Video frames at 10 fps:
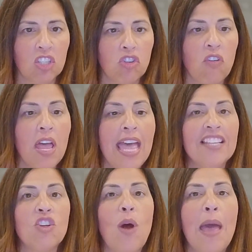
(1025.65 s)
So
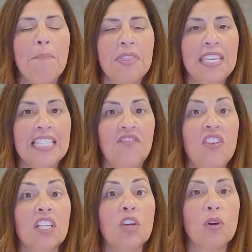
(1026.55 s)
empathy is
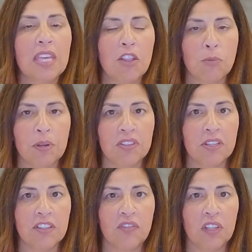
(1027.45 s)
feeling what the other
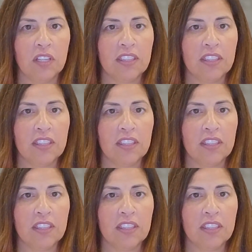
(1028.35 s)
person is feeling.